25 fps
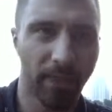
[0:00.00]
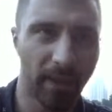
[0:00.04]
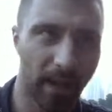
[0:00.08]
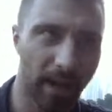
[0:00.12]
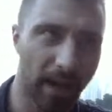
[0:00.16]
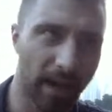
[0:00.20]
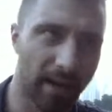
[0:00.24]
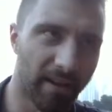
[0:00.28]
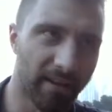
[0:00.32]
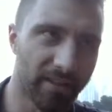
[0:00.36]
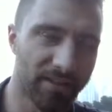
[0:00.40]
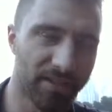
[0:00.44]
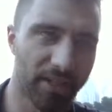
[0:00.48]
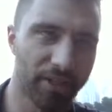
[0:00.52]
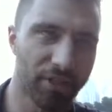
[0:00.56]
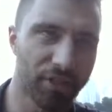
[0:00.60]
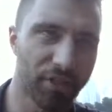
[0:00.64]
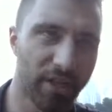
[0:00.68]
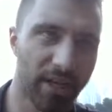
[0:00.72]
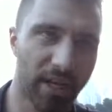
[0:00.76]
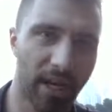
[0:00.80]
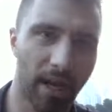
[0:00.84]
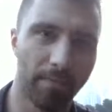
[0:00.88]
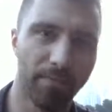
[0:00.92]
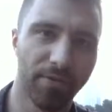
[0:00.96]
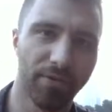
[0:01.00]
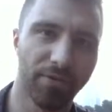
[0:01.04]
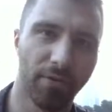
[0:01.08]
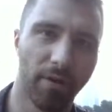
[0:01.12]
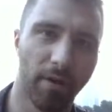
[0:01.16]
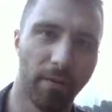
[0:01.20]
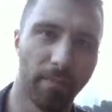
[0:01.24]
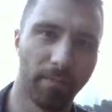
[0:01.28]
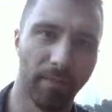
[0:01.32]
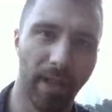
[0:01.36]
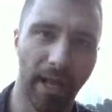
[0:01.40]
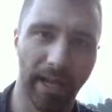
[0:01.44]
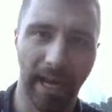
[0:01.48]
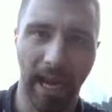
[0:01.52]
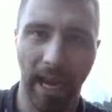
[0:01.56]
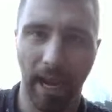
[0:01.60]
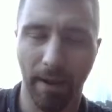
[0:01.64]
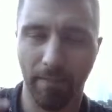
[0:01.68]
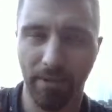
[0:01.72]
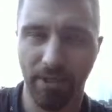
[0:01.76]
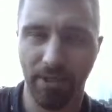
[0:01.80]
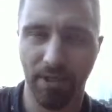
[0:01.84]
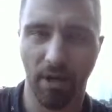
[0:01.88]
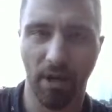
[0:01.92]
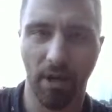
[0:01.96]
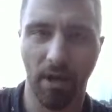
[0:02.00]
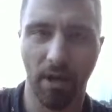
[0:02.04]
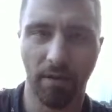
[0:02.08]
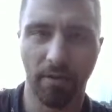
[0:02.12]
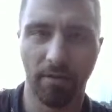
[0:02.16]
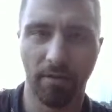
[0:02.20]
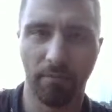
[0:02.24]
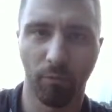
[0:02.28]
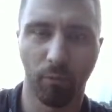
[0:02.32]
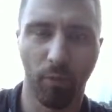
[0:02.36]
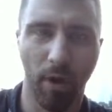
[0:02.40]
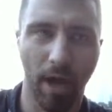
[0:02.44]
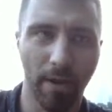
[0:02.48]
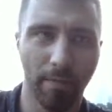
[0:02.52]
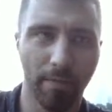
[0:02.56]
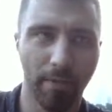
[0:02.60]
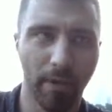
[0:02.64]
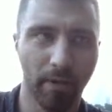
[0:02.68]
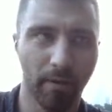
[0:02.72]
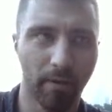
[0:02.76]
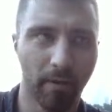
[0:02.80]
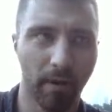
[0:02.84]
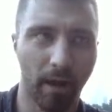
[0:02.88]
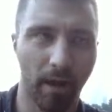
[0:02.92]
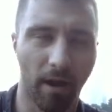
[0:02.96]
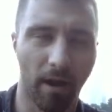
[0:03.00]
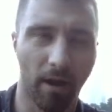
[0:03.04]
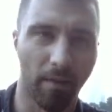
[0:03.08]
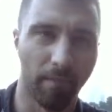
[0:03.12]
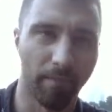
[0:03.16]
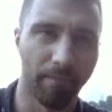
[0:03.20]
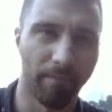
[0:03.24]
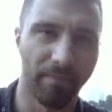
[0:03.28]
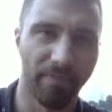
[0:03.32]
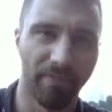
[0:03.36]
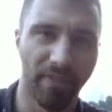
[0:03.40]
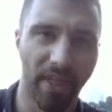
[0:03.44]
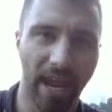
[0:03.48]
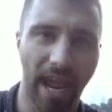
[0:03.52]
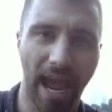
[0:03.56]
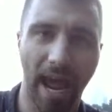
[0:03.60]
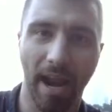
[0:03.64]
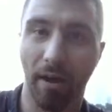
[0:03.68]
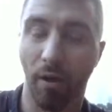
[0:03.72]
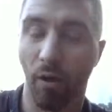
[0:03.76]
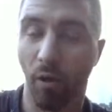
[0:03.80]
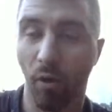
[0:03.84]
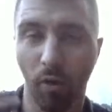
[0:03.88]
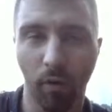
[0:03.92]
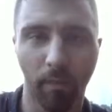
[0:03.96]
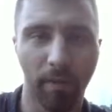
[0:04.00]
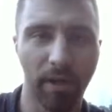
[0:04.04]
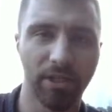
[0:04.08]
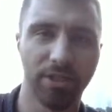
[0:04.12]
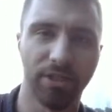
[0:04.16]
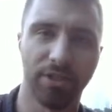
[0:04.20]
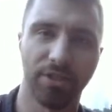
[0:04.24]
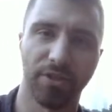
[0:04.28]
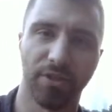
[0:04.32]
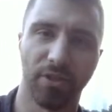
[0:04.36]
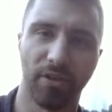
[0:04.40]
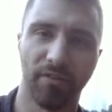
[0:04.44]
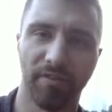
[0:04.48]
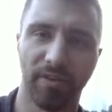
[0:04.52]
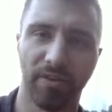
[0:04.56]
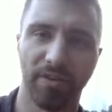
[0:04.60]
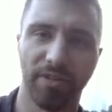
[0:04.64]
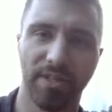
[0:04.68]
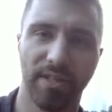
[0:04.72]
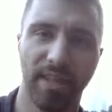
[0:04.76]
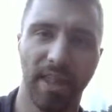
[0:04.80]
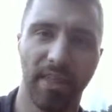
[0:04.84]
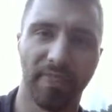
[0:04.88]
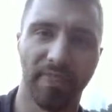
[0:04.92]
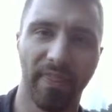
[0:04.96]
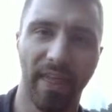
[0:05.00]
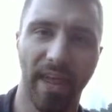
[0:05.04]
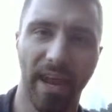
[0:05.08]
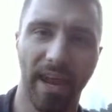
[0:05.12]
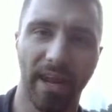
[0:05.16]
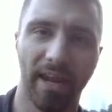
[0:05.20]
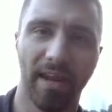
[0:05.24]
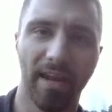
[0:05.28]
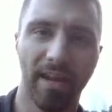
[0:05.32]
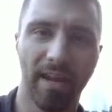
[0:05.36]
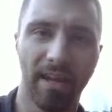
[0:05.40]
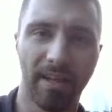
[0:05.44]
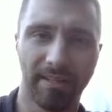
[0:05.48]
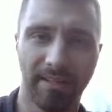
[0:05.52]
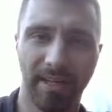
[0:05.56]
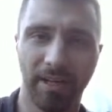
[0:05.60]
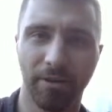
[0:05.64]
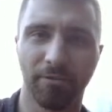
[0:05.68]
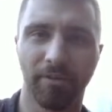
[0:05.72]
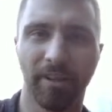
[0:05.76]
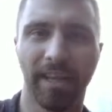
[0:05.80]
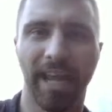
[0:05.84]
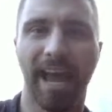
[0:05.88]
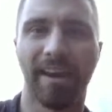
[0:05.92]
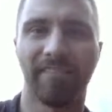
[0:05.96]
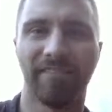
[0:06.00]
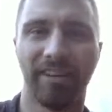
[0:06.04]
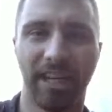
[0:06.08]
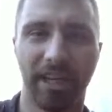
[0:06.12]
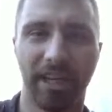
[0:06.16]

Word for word: It essentially comes from like Amazon Web. Um, they had a whole bunch of servers that they didn't really have any